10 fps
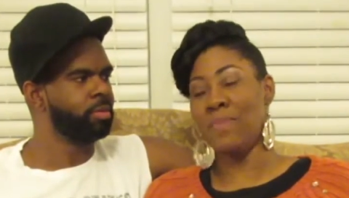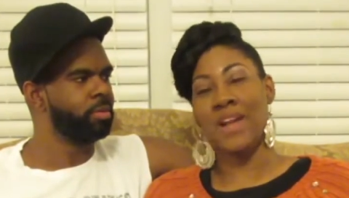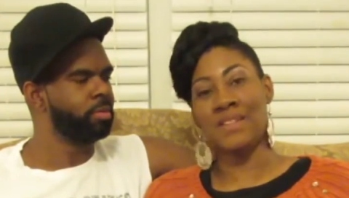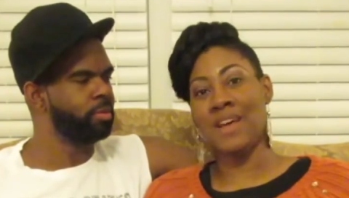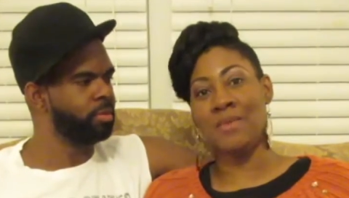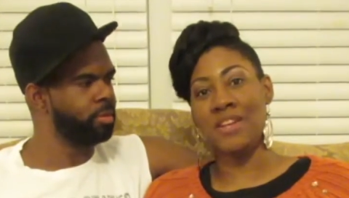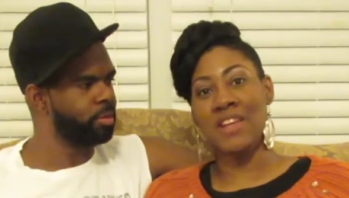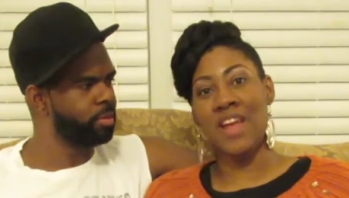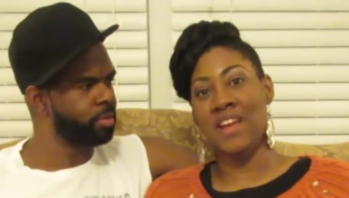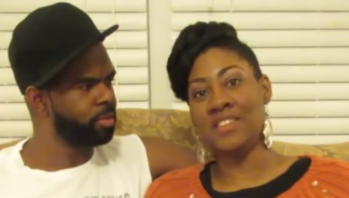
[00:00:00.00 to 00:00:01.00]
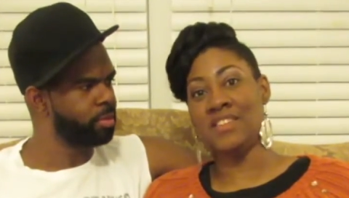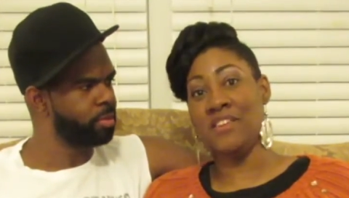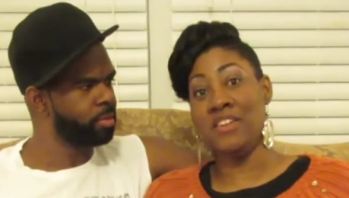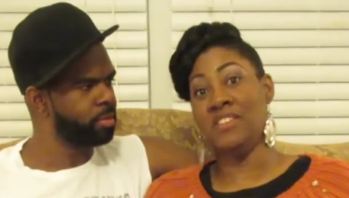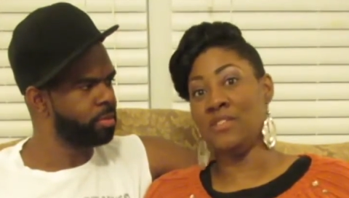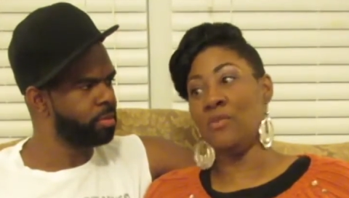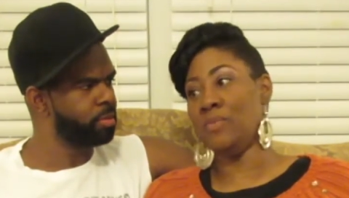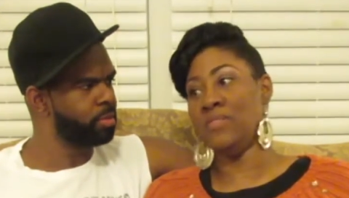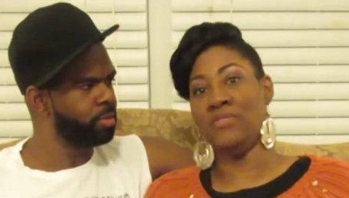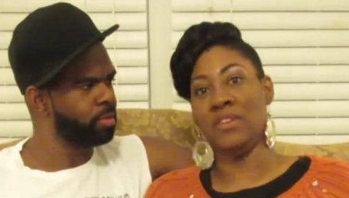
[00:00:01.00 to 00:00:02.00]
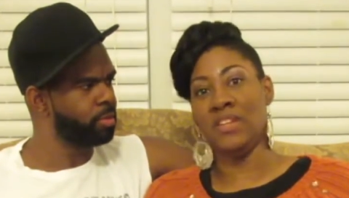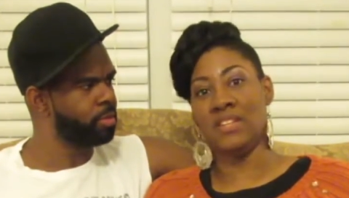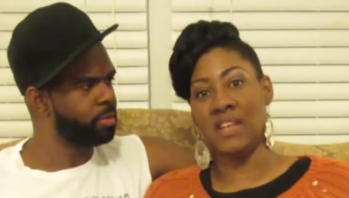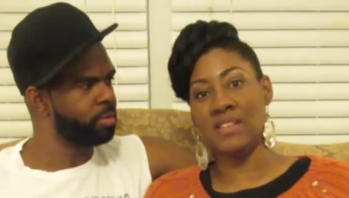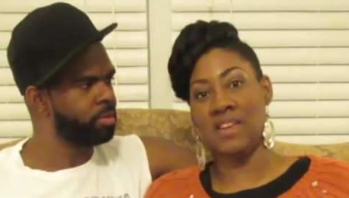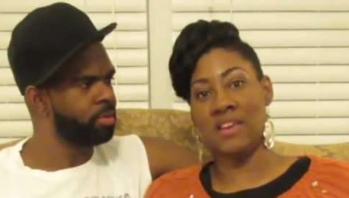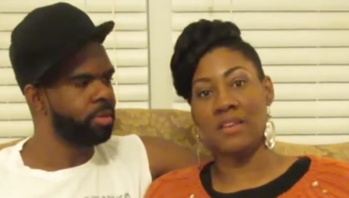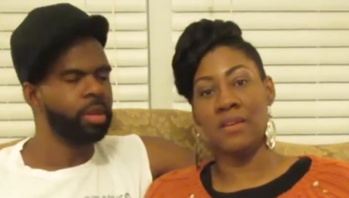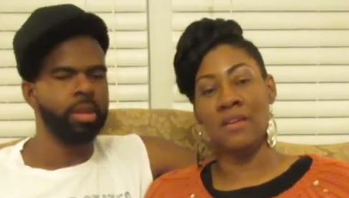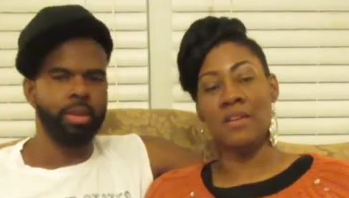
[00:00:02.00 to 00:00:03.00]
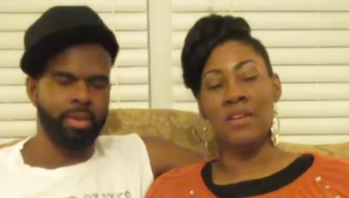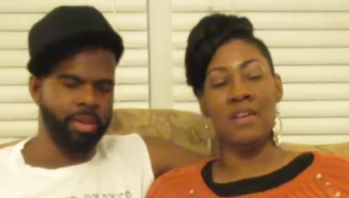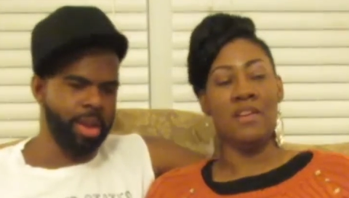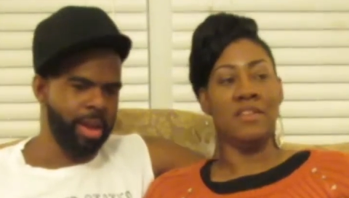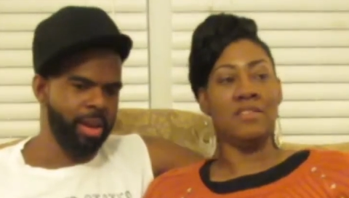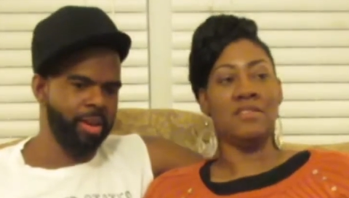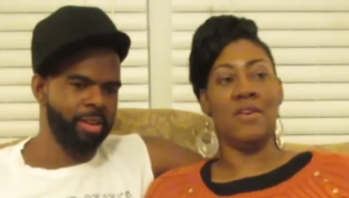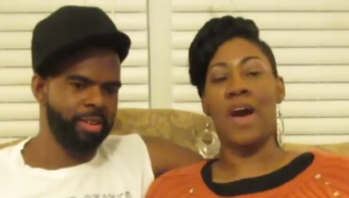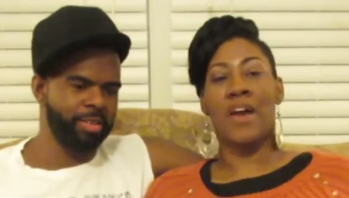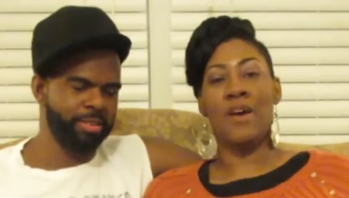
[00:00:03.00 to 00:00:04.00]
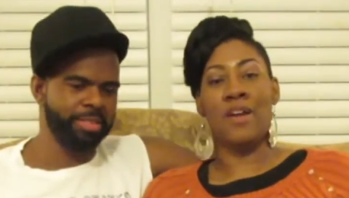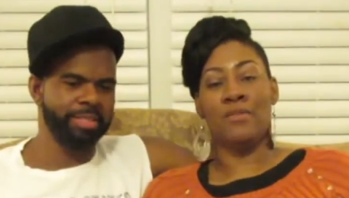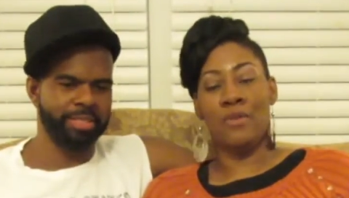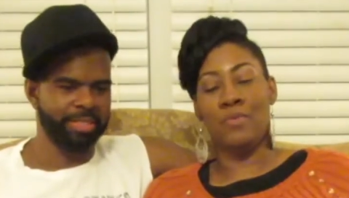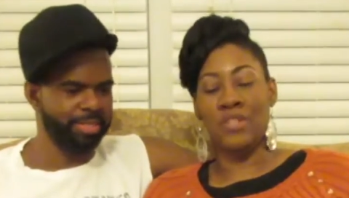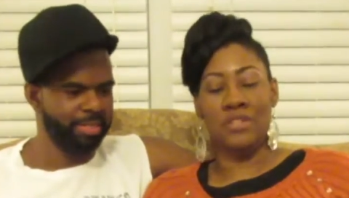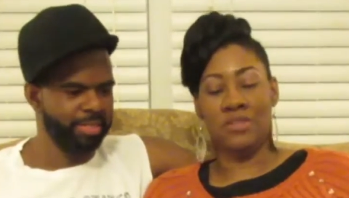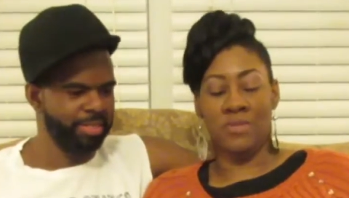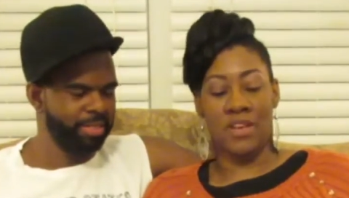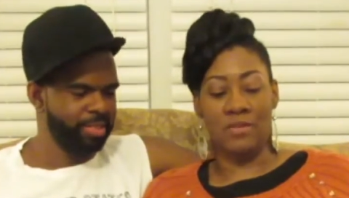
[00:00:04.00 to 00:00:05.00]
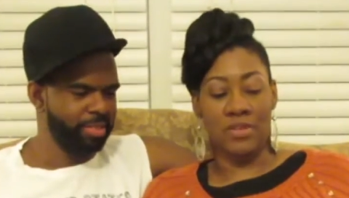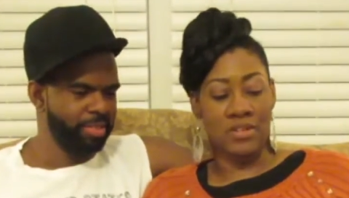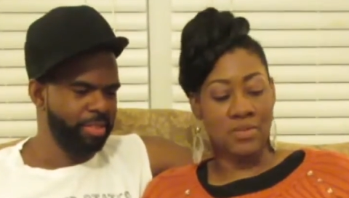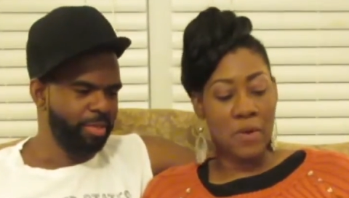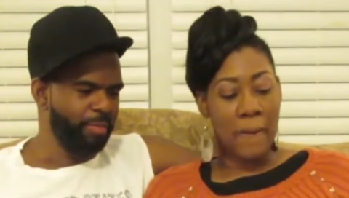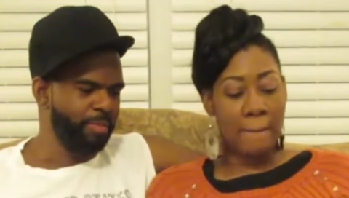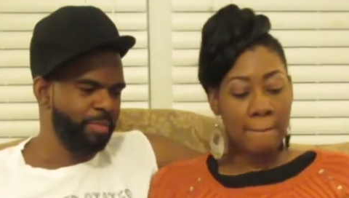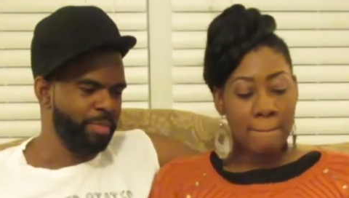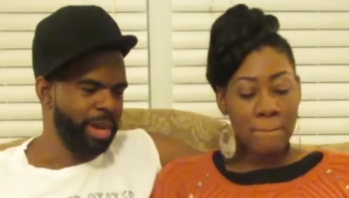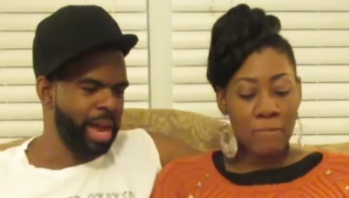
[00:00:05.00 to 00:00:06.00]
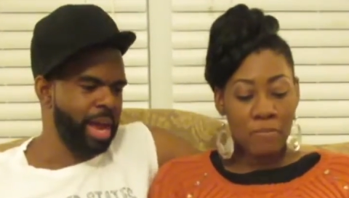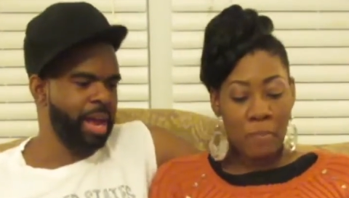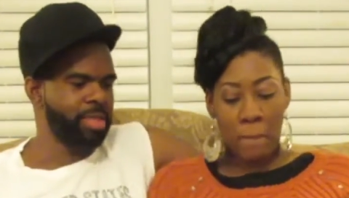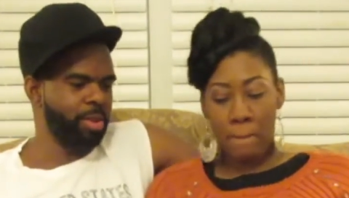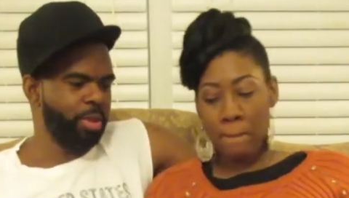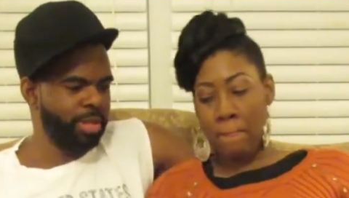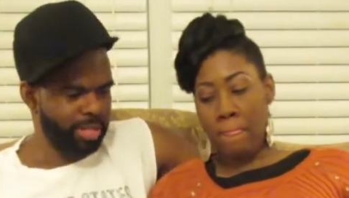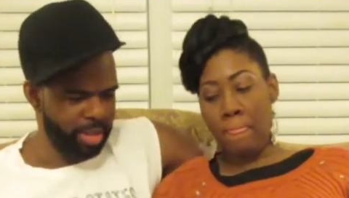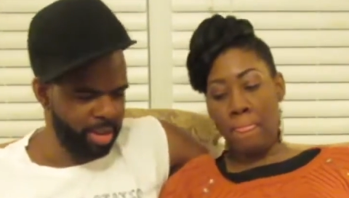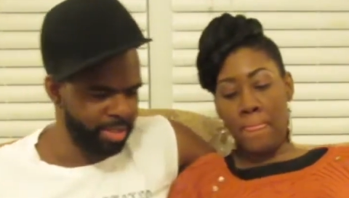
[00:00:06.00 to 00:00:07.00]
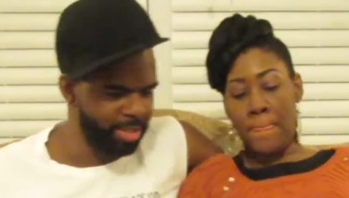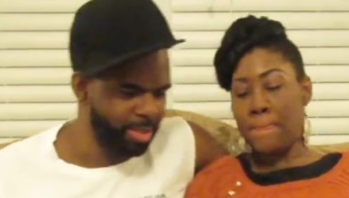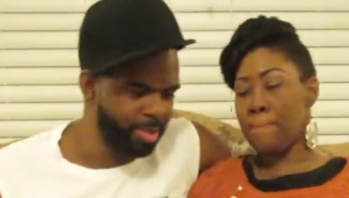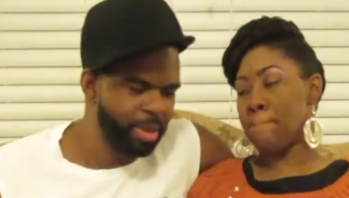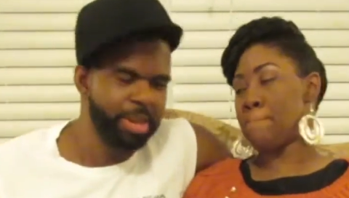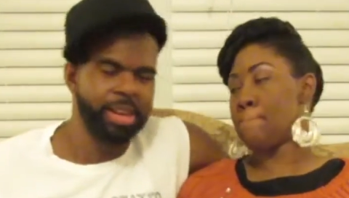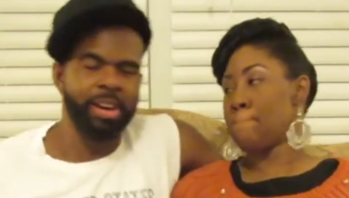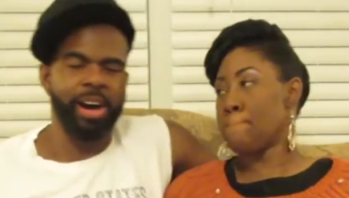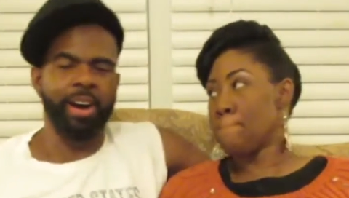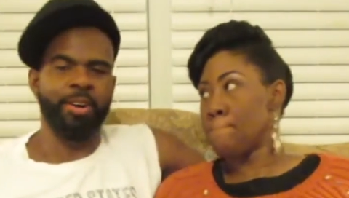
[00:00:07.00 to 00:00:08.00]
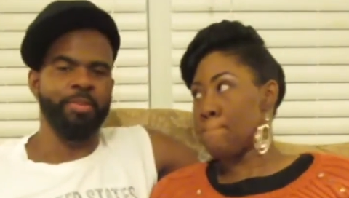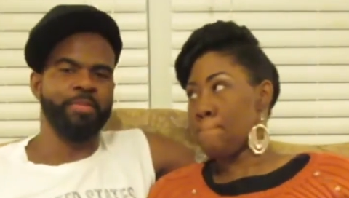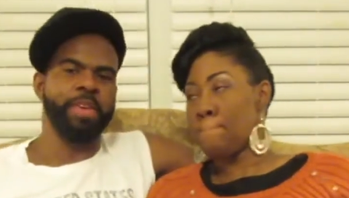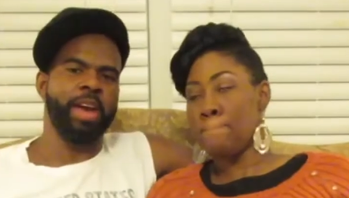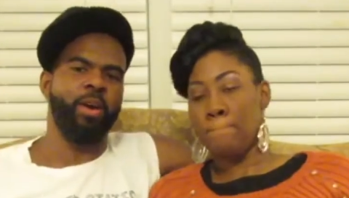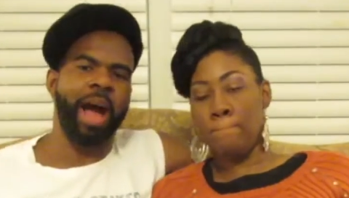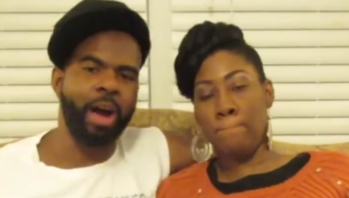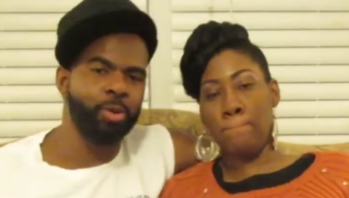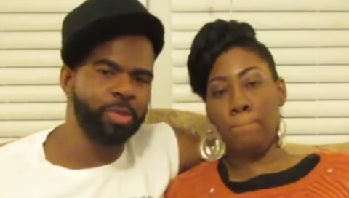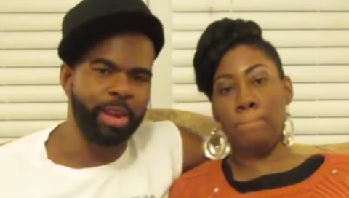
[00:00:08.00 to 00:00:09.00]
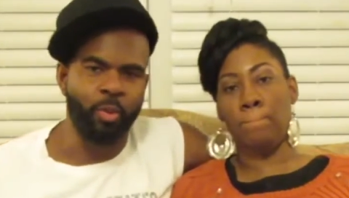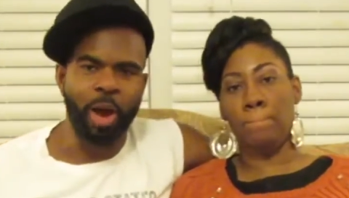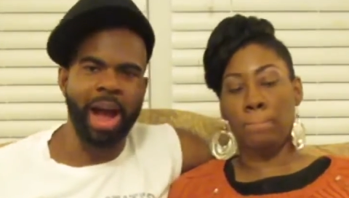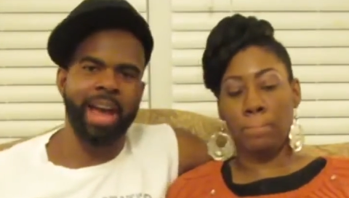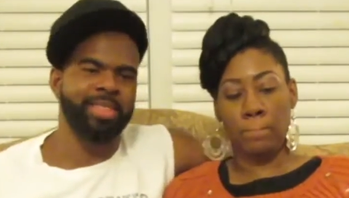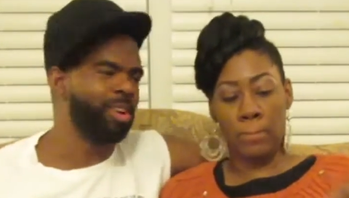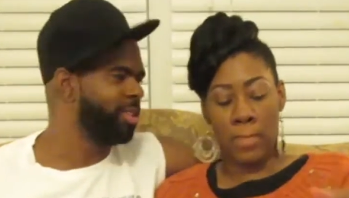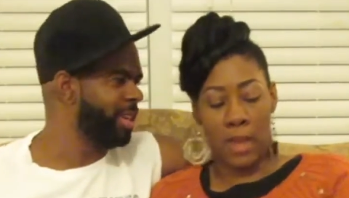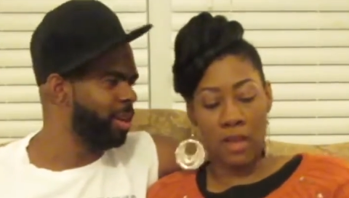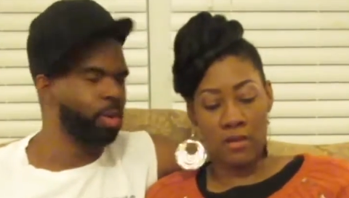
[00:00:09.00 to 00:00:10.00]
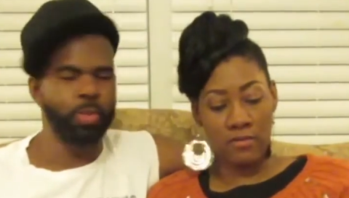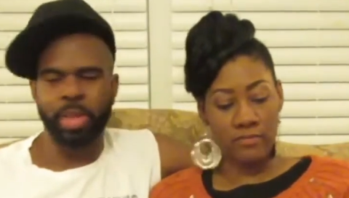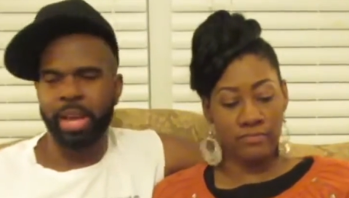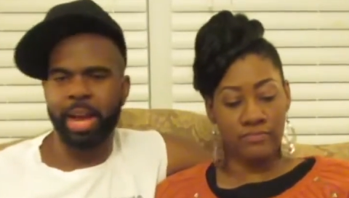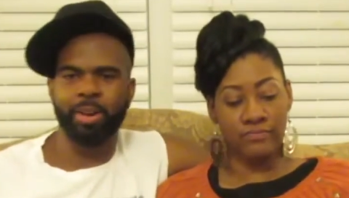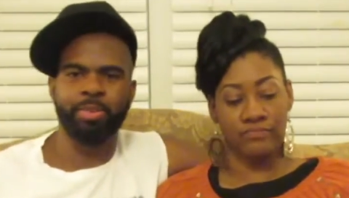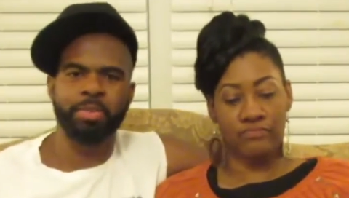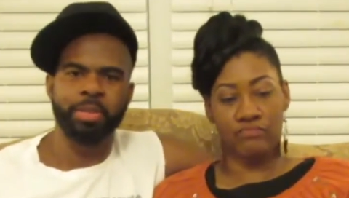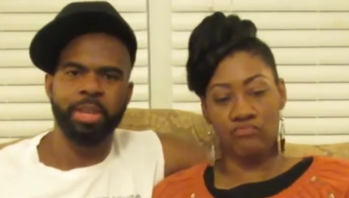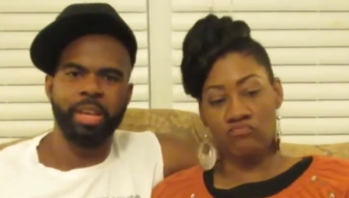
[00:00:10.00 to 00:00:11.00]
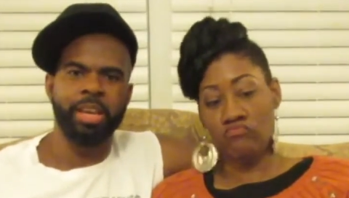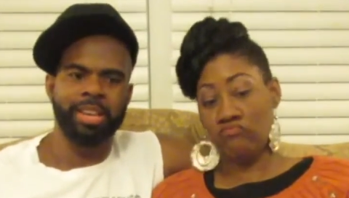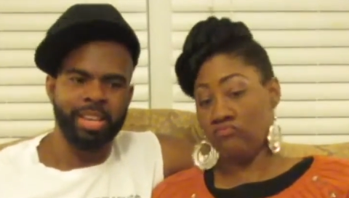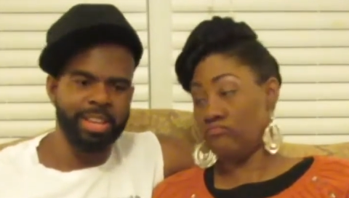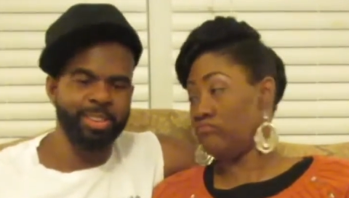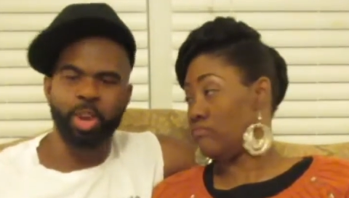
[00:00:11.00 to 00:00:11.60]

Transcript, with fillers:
Speaker 1: by the time the DA gets there, he's gonna be fully intoxicated. Yeah. So I don't, I don't know what Jim's angle is, but.
Speaker 2: But I, will throw this in here too. Um, yeah, I don't think Wyatt thought that whole thing out. He